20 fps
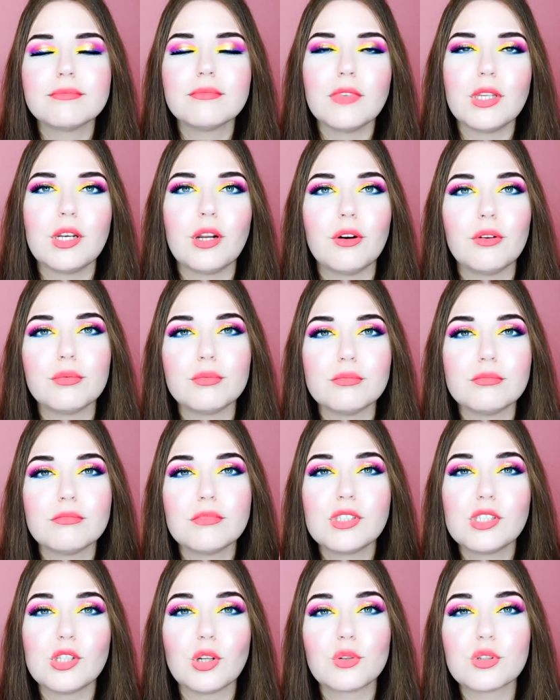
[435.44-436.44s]
you know,
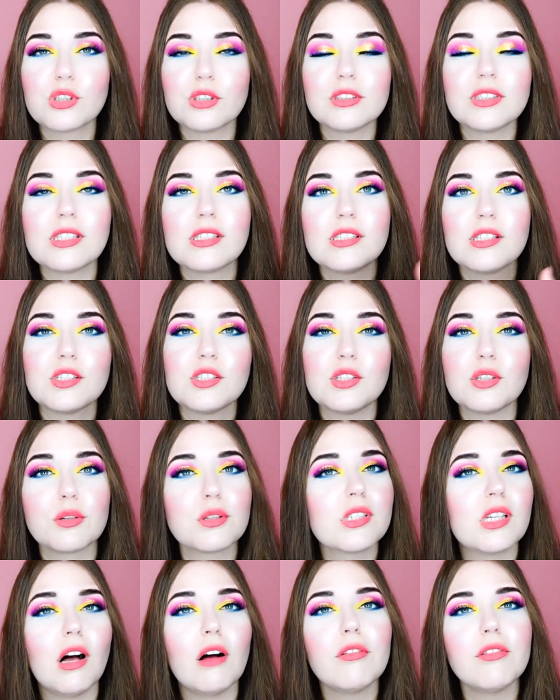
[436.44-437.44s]
social distance
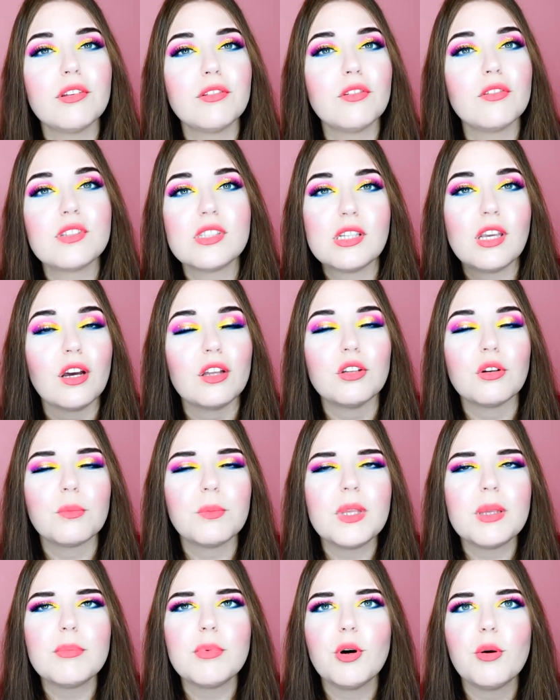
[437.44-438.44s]
yourself if you see other
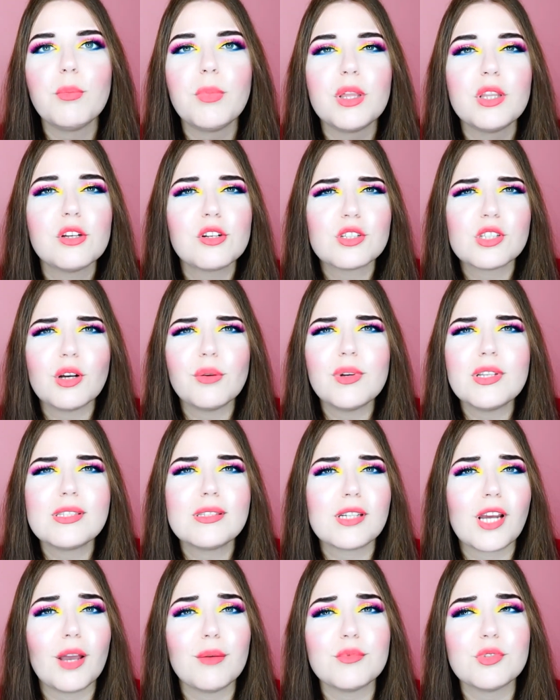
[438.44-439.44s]
people, but there's always
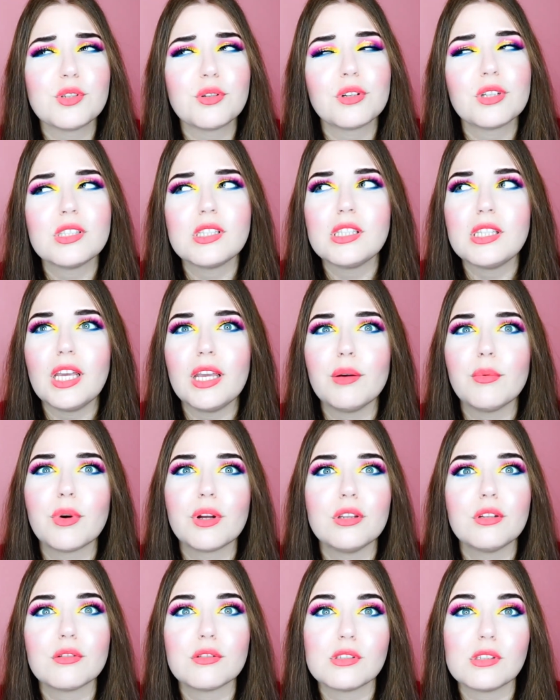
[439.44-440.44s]
times during the day
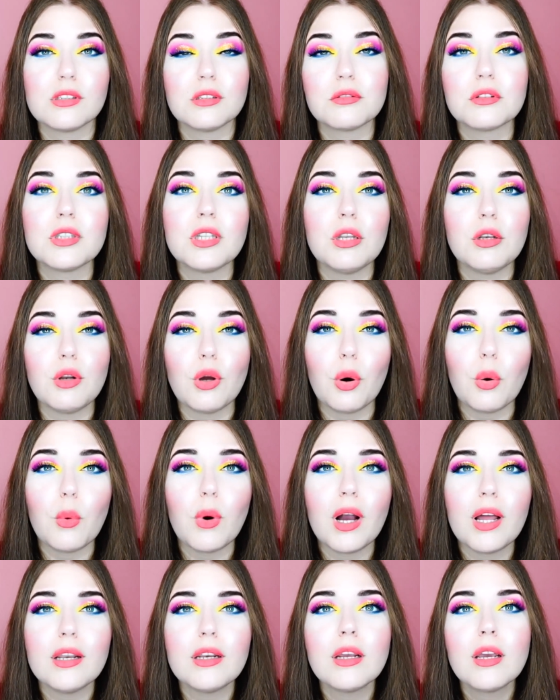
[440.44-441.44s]
where there's literally no
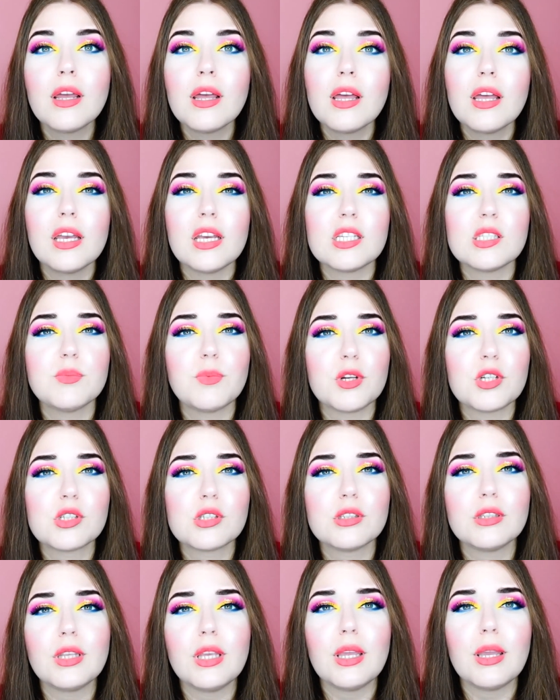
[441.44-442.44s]
one,
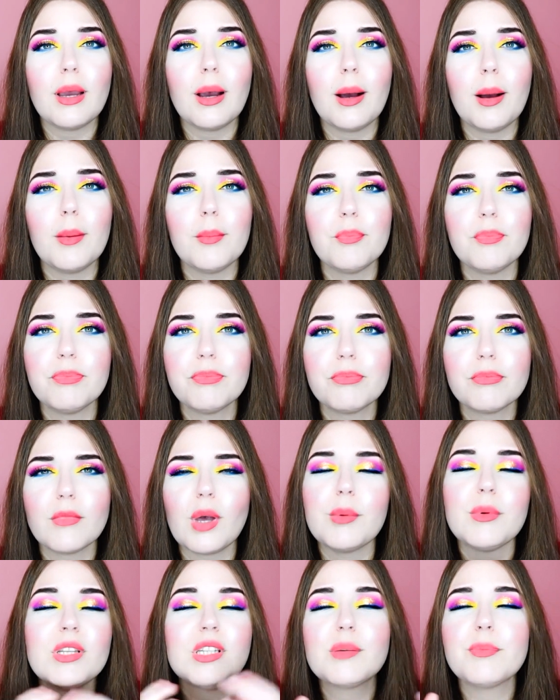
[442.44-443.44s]
especially,
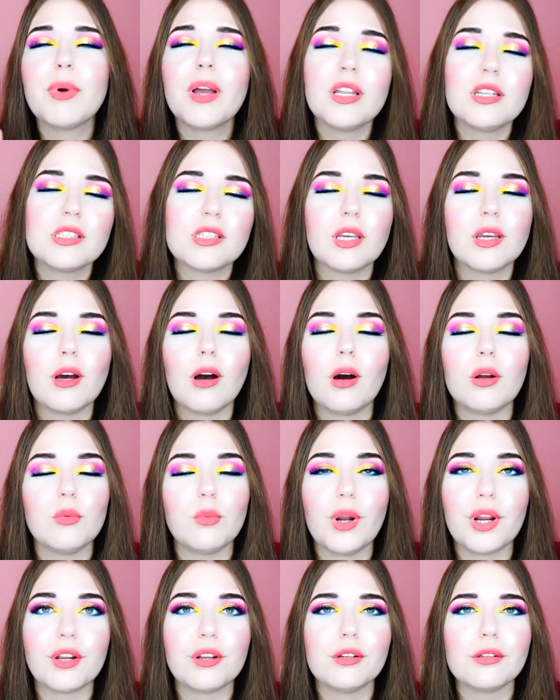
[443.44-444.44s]
I mean, depending on
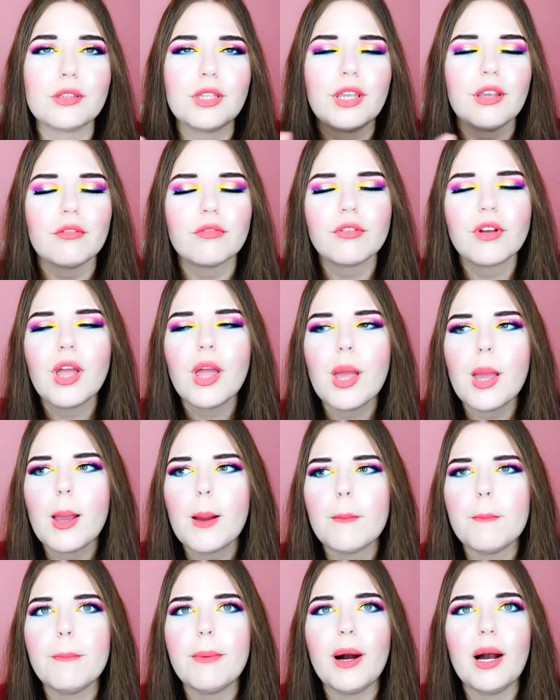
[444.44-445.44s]
where you live.
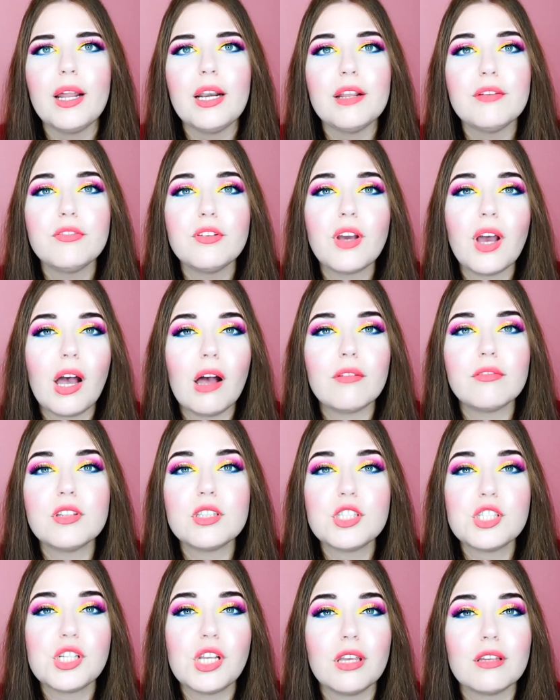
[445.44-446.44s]
But if you have
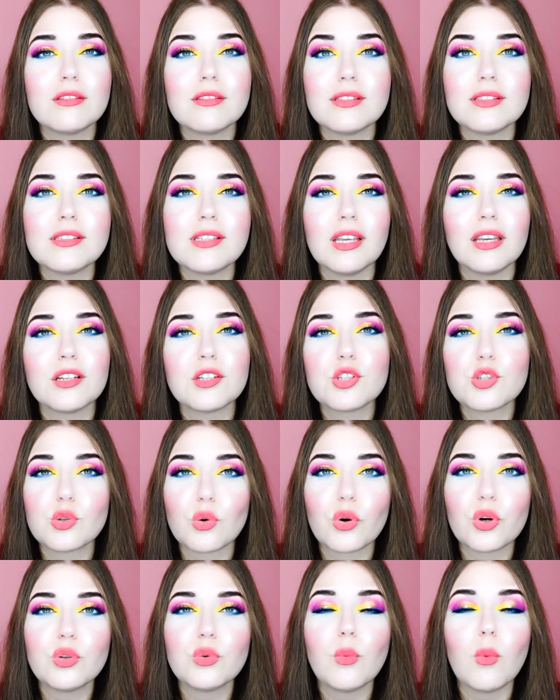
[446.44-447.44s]
the chance to take a
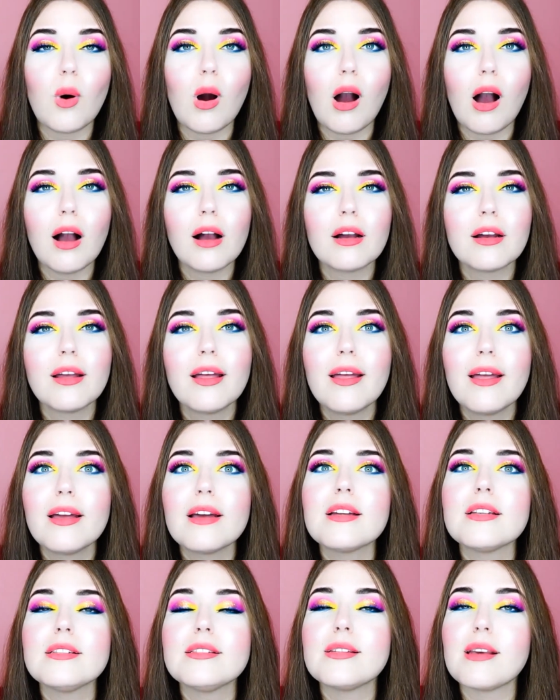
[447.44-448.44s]
short walk,
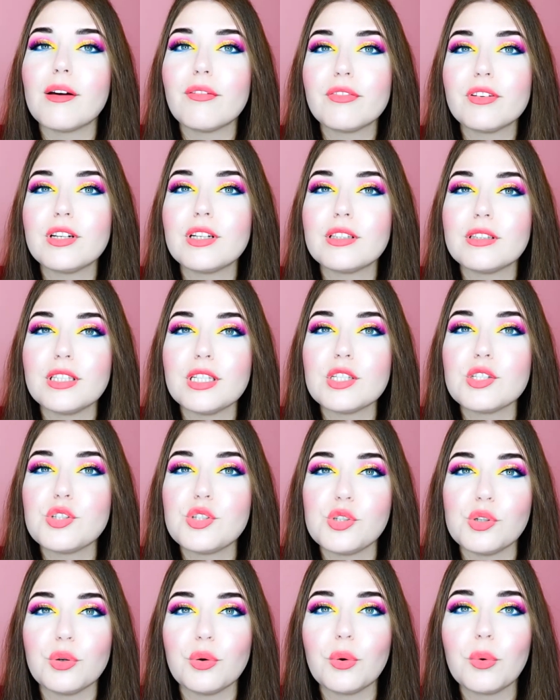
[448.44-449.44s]
definitely
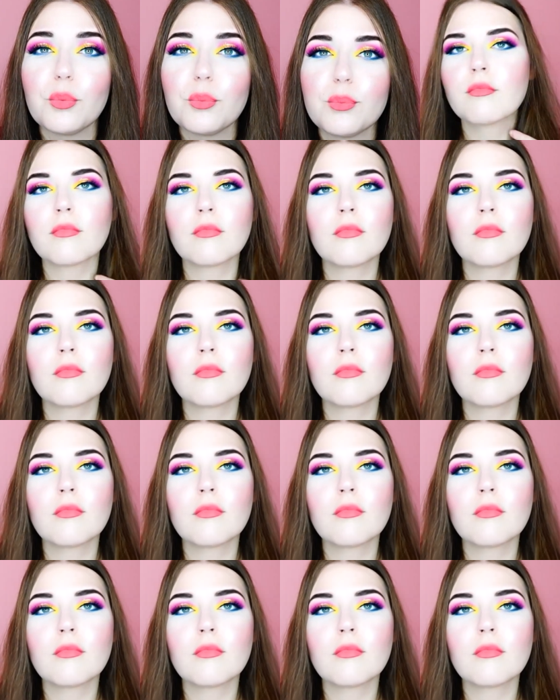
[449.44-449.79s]
do.